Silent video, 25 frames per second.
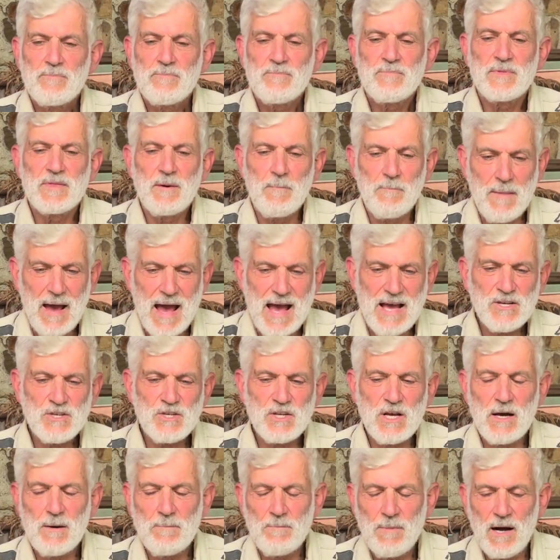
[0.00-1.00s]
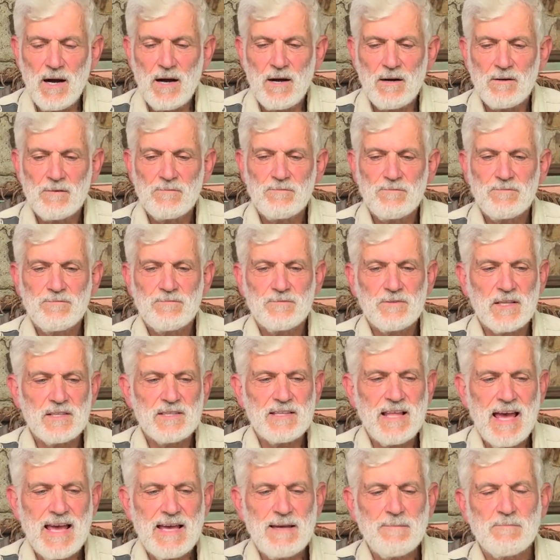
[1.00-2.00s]
the mashup of the
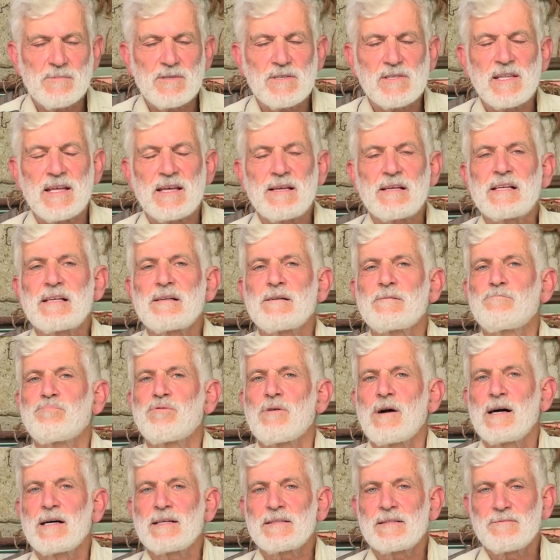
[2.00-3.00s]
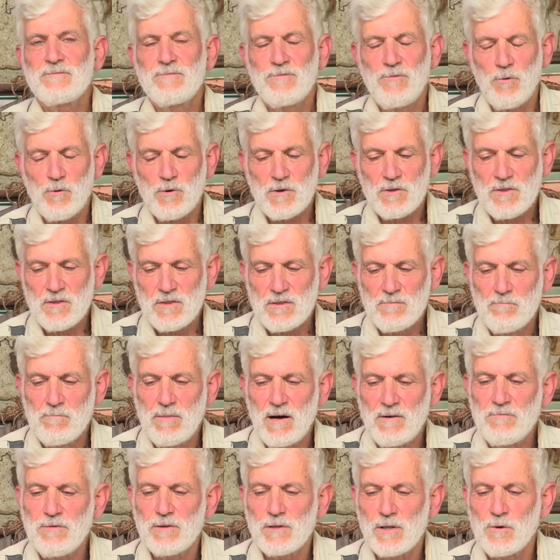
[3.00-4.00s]
names that brought forth
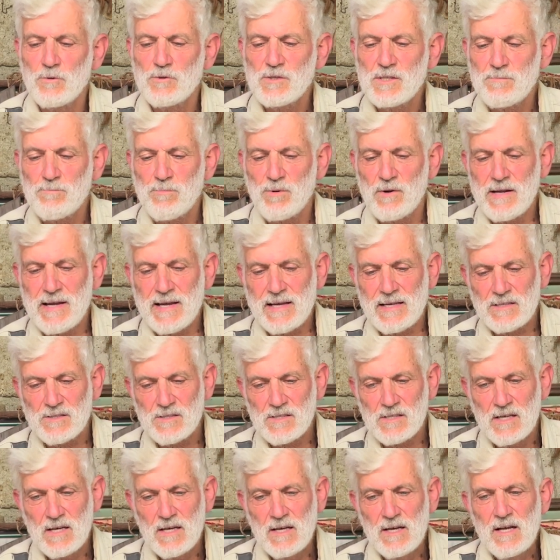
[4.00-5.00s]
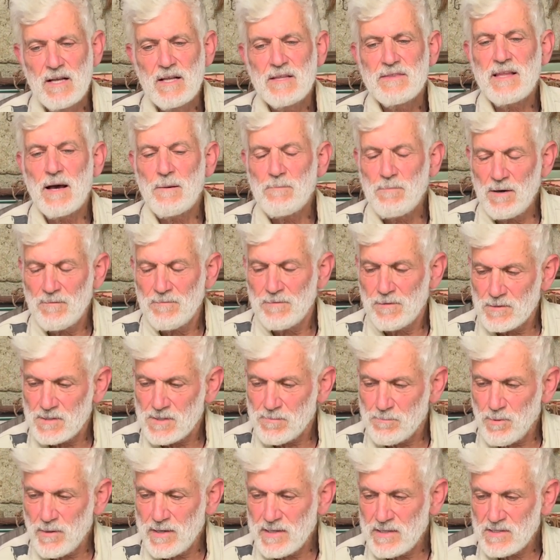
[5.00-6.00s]
Buffalo Springs. Now, Buffalo
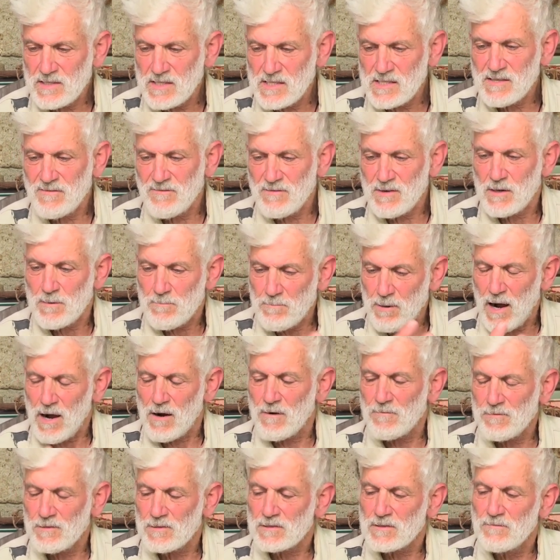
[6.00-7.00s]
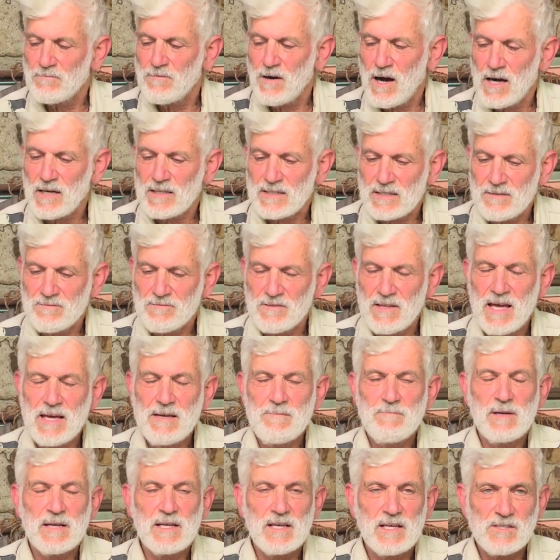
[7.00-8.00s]
Springs is a very powerful and evocative name
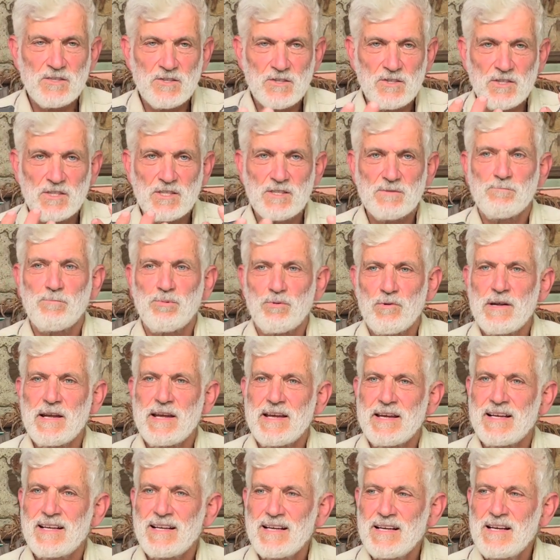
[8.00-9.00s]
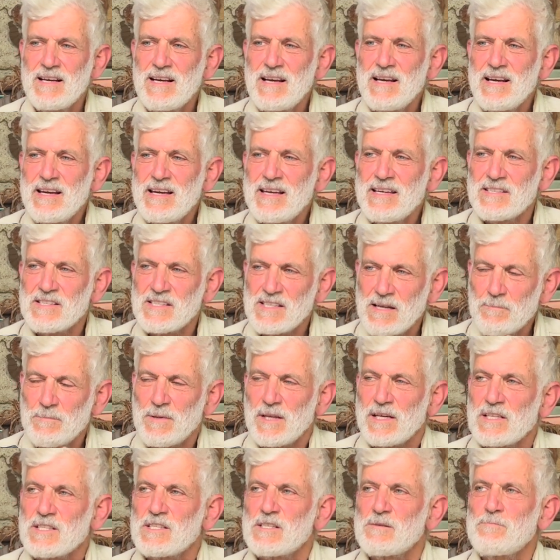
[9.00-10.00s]
because the spring is
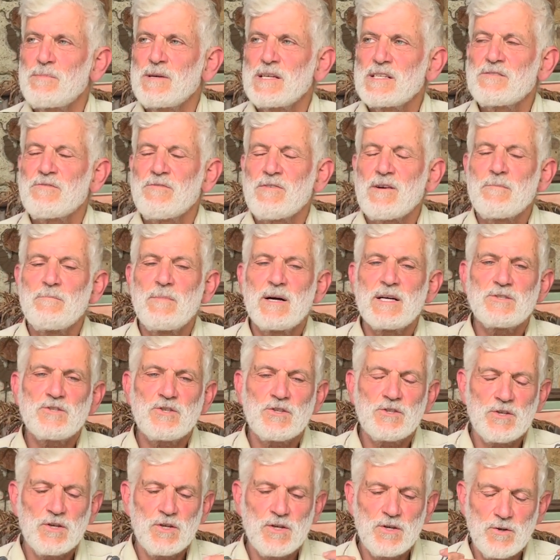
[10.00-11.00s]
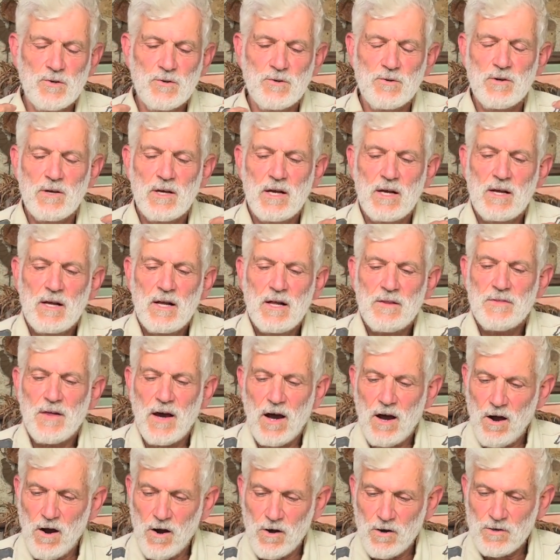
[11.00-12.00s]
something that speaks very much to the
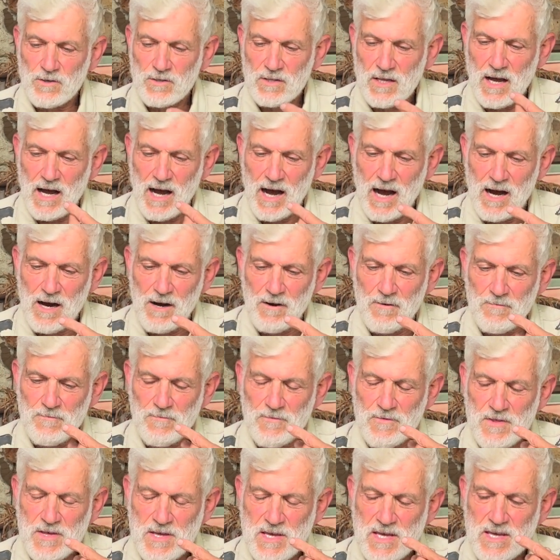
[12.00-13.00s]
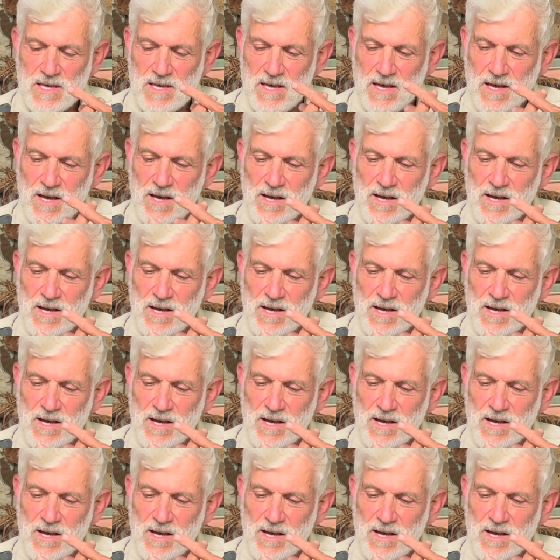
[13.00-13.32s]
heart of the